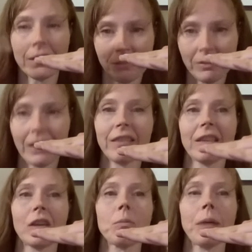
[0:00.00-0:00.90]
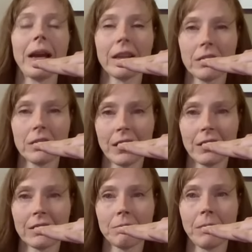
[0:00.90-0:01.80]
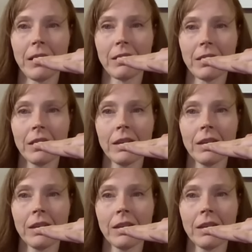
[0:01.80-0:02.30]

is if then they go back into taking some meth